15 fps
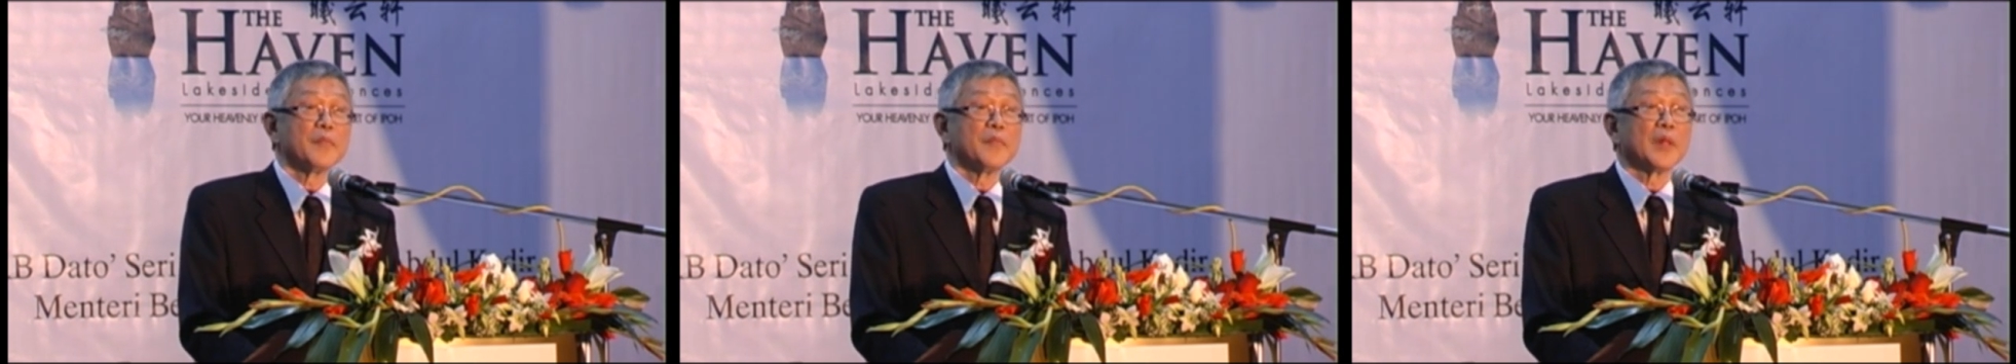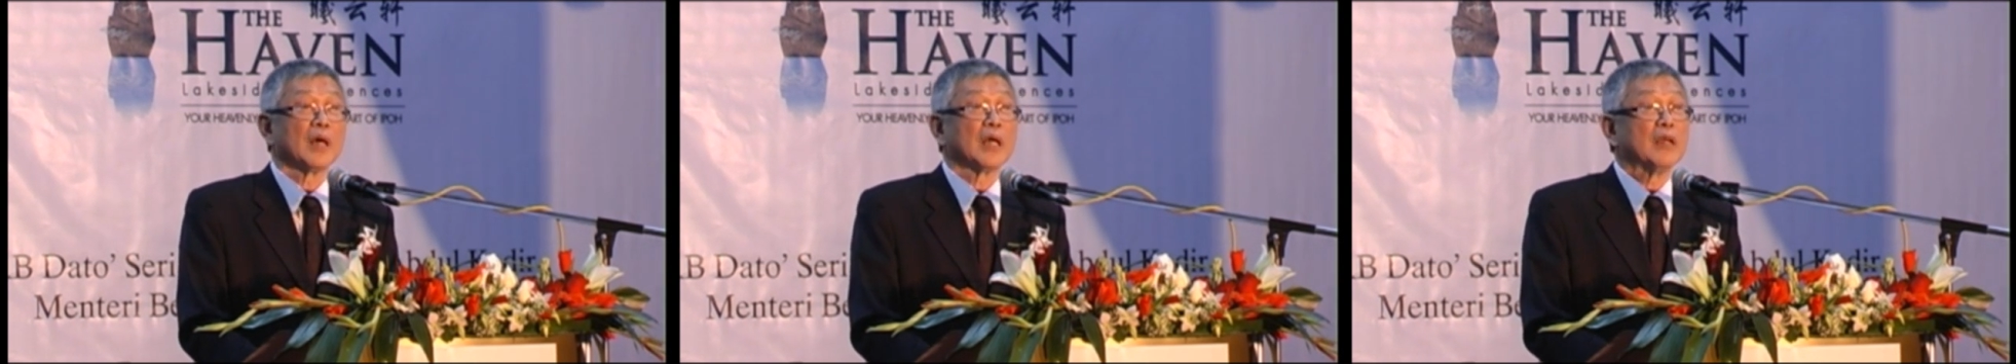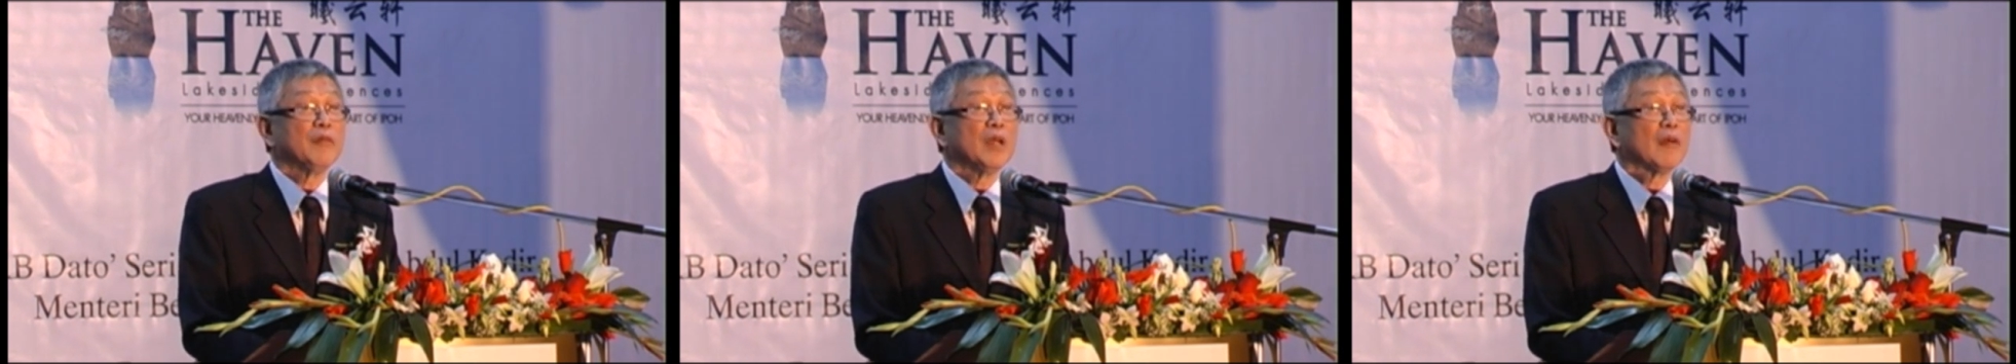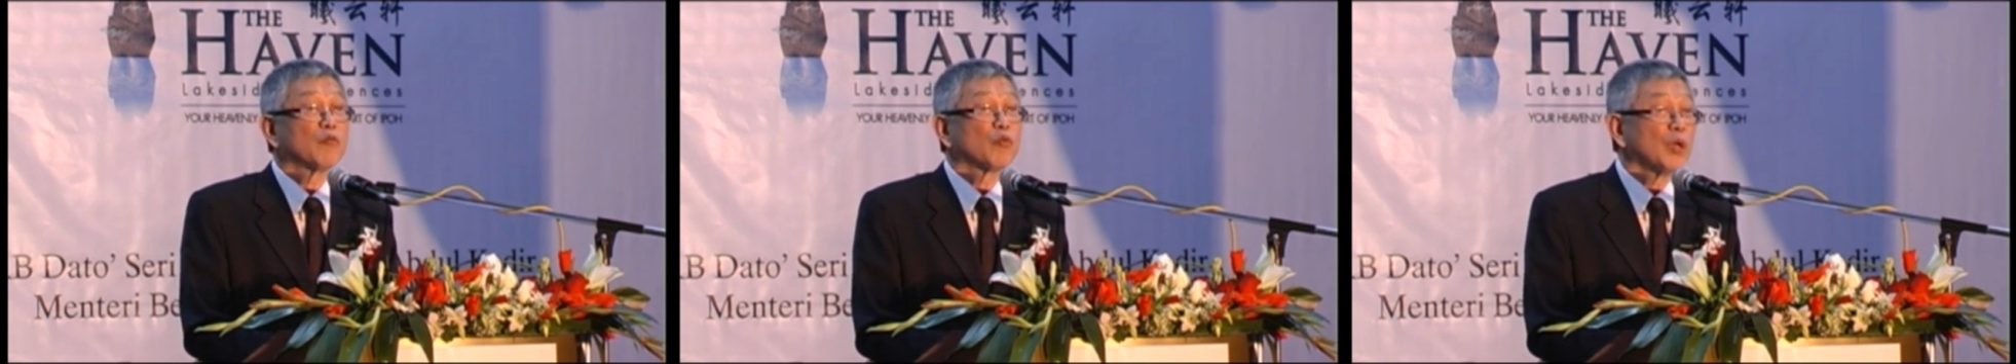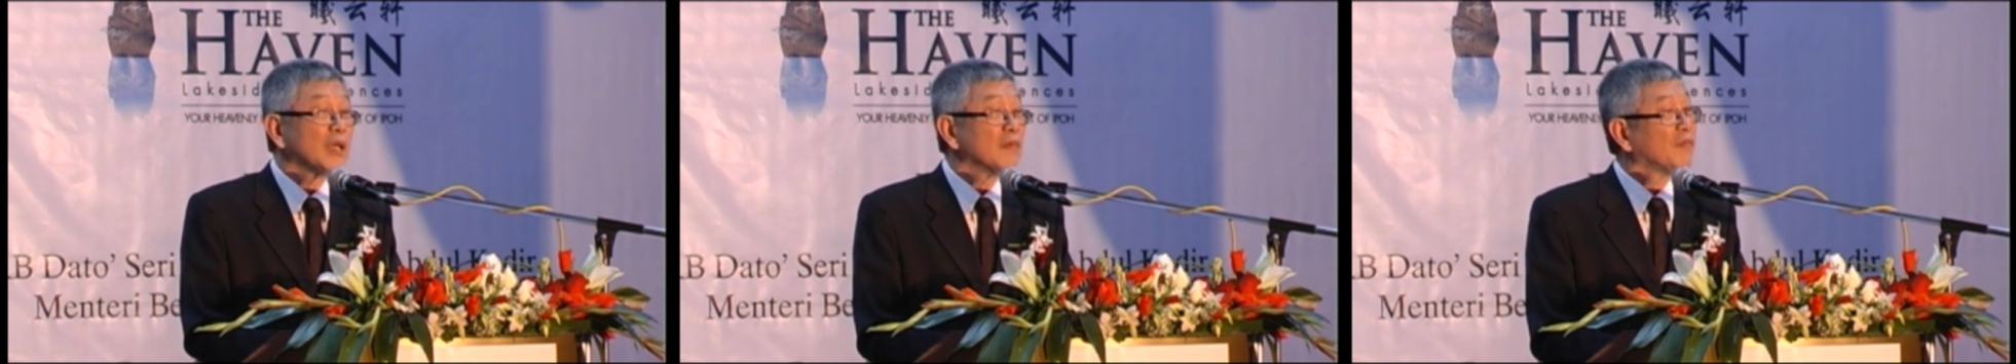Now, if you
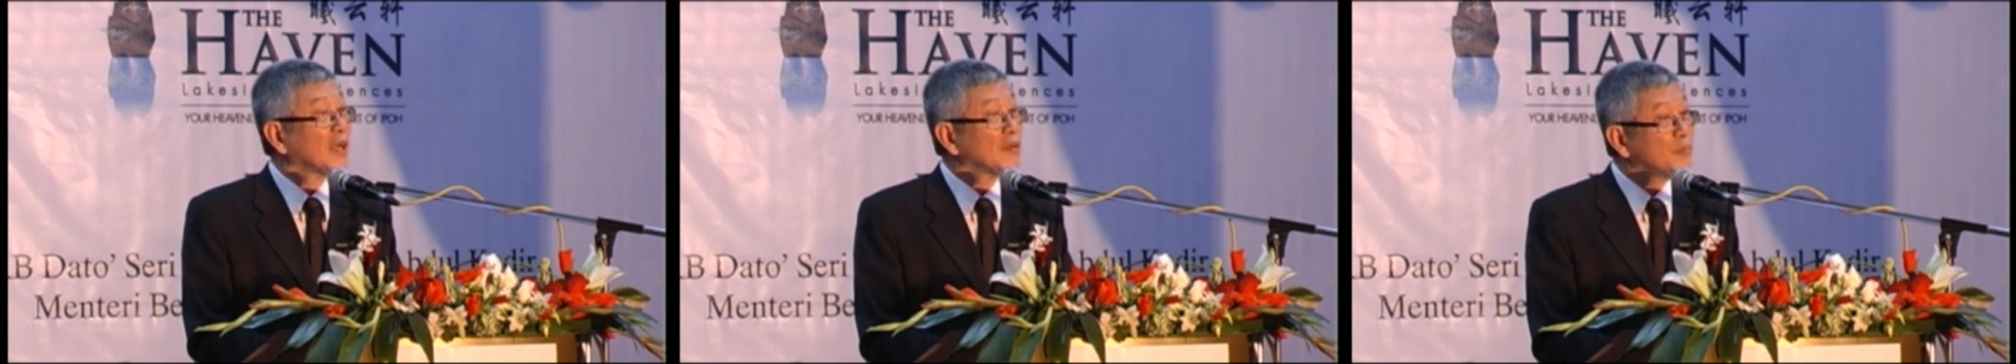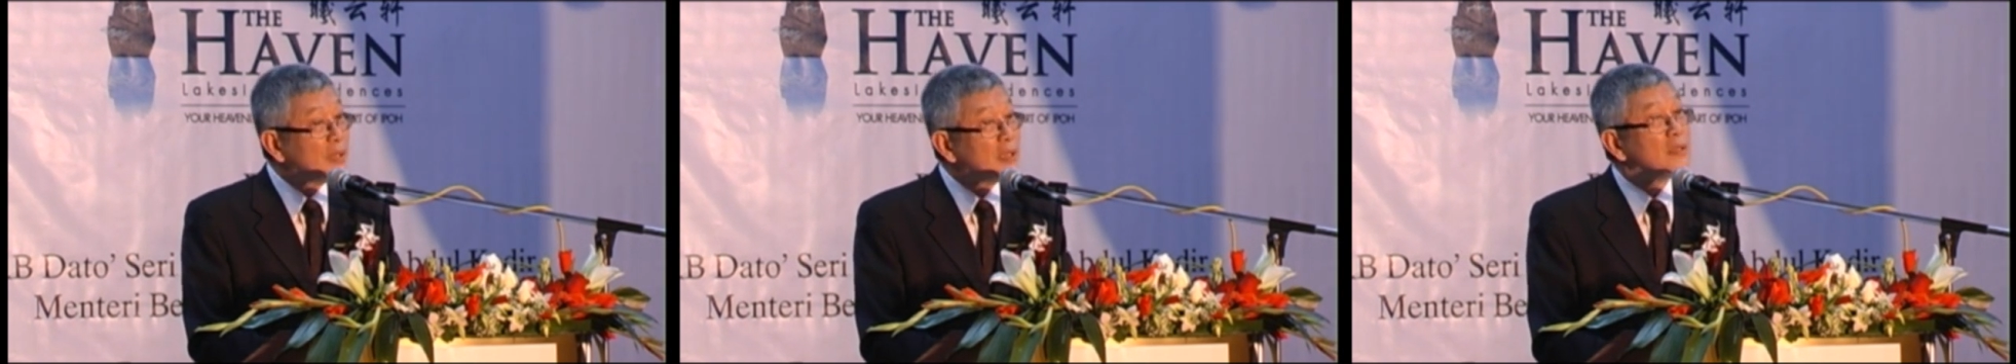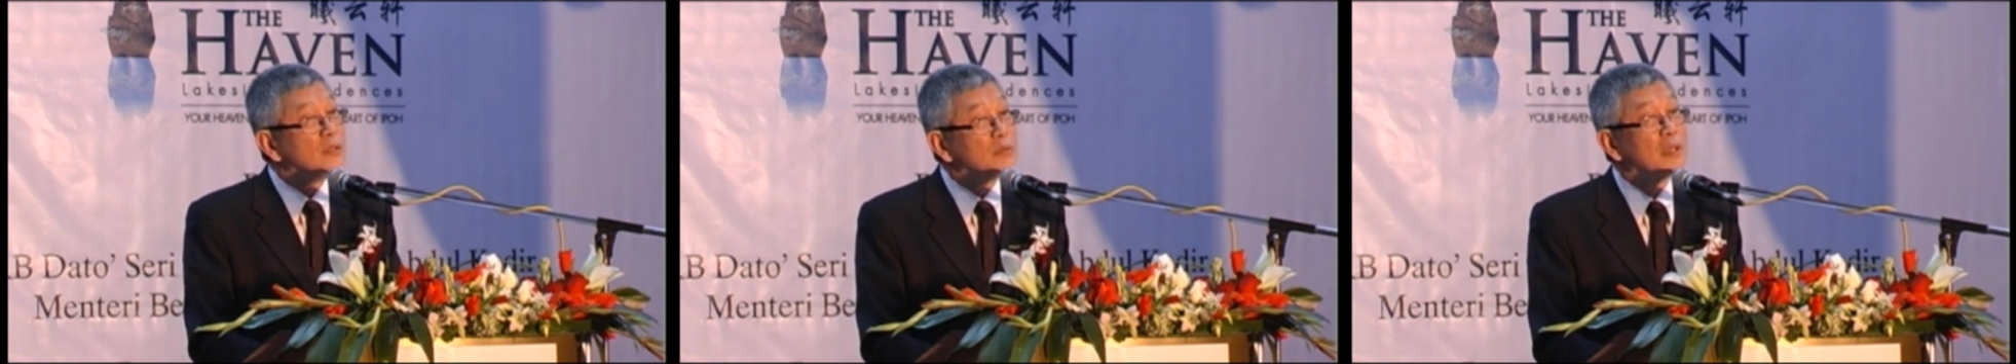have $25 million